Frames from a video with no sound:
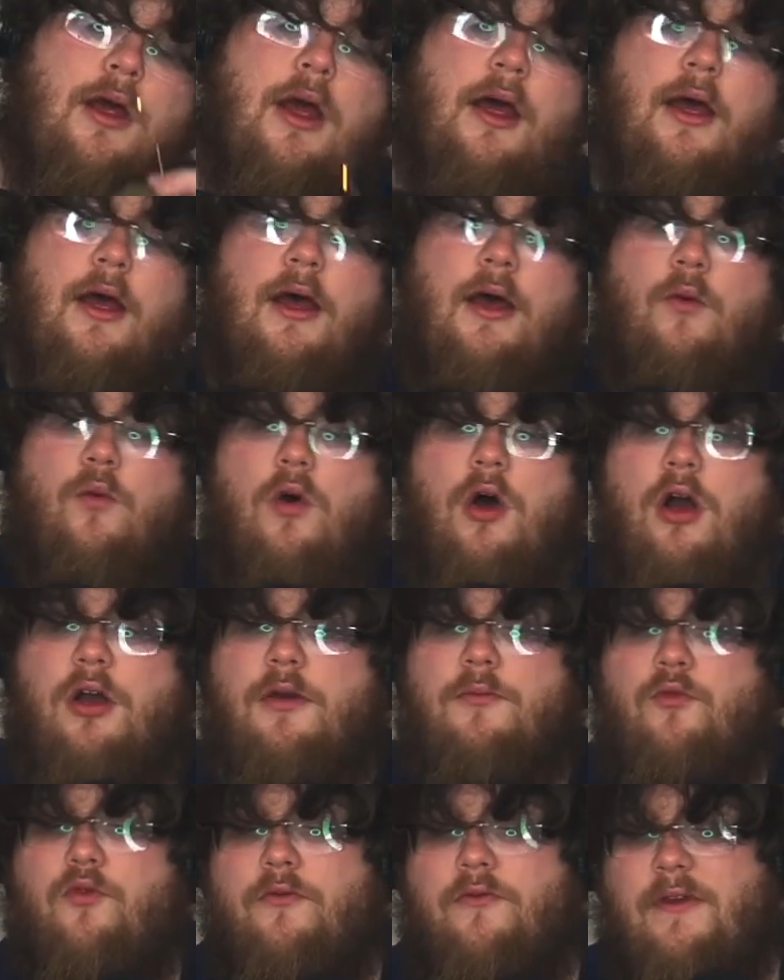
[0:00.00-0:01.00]

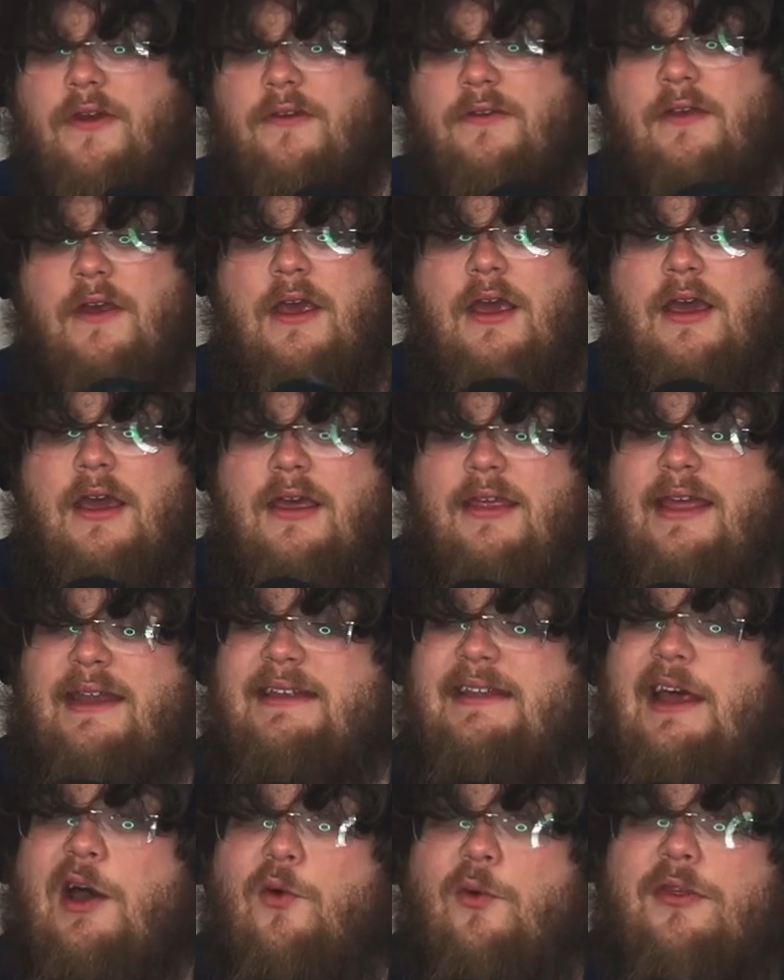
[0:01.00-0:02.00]
Wonka movies
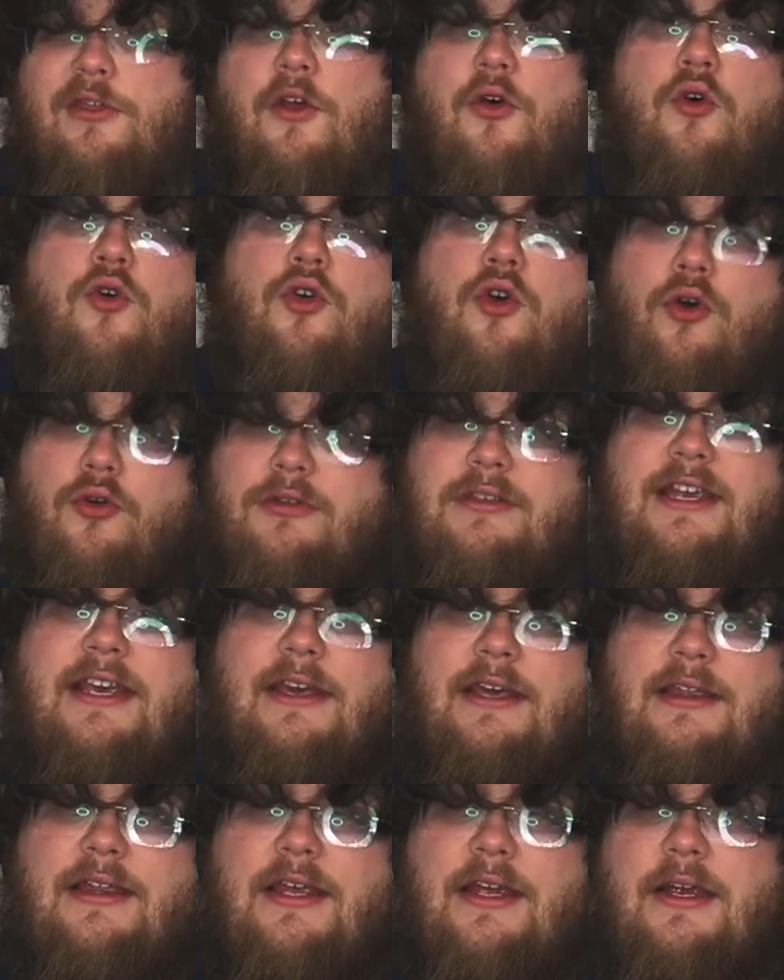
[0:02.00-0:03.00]
that dealt with the whole golden
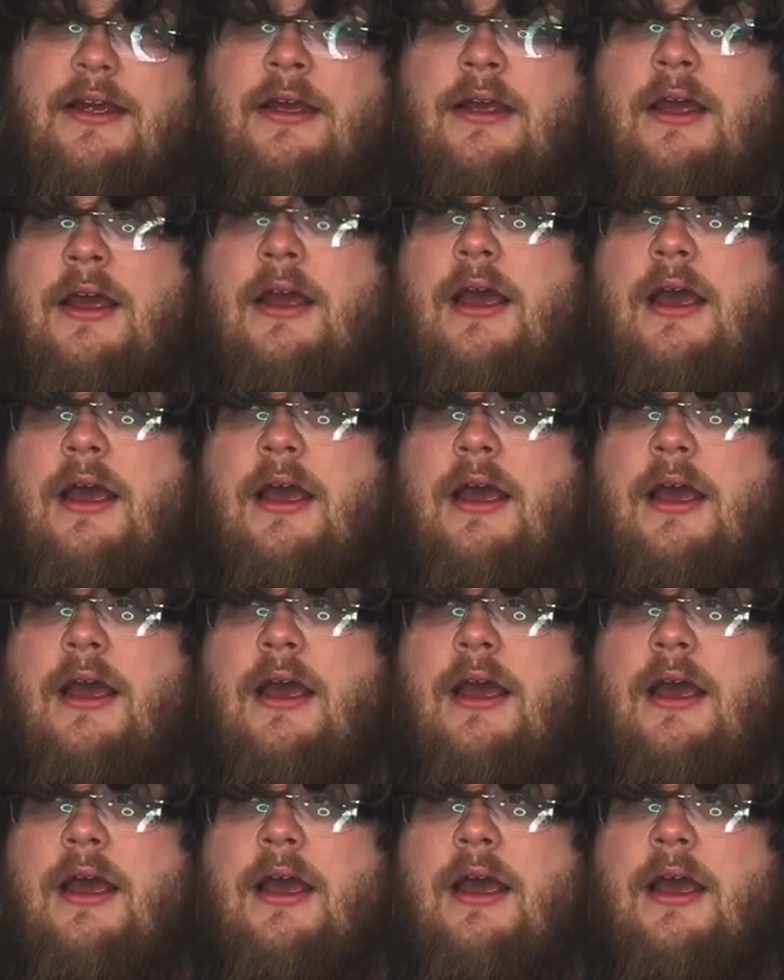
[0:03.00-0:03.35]
ticket thing.